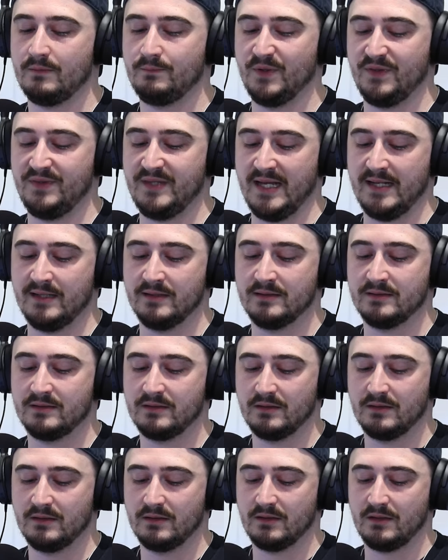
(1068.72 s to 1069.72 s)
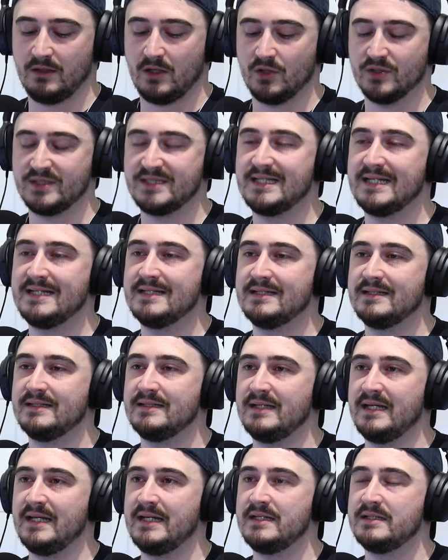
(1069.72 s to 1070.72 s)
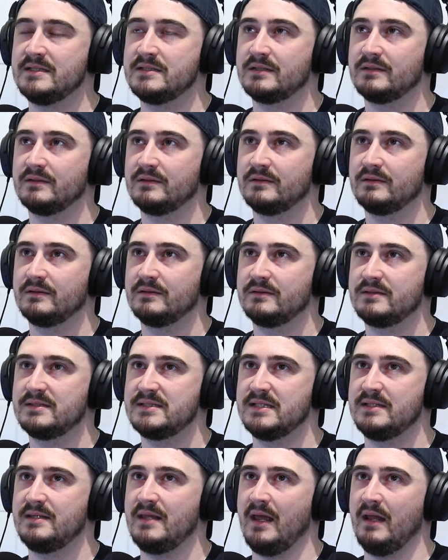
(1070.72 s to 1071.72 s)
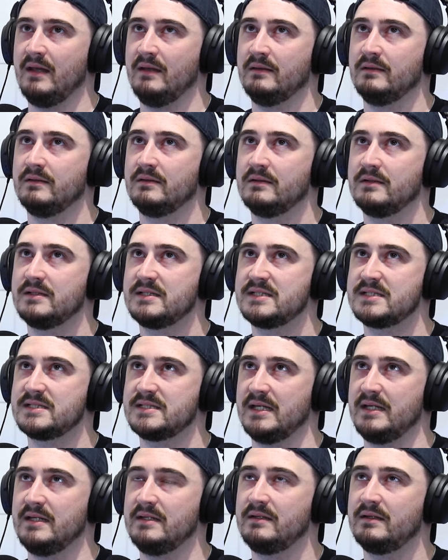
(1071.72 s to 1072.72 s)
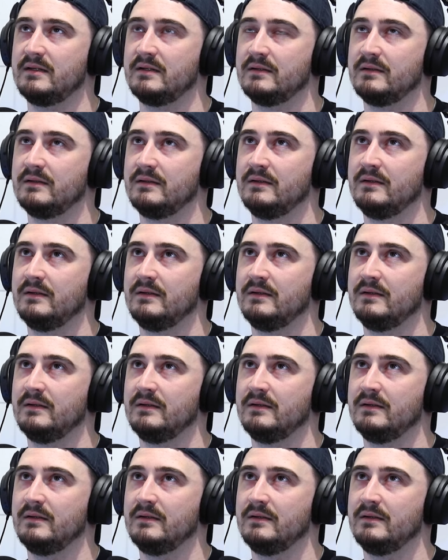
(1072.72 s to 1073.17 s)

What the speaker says: But then I didn't need to then seek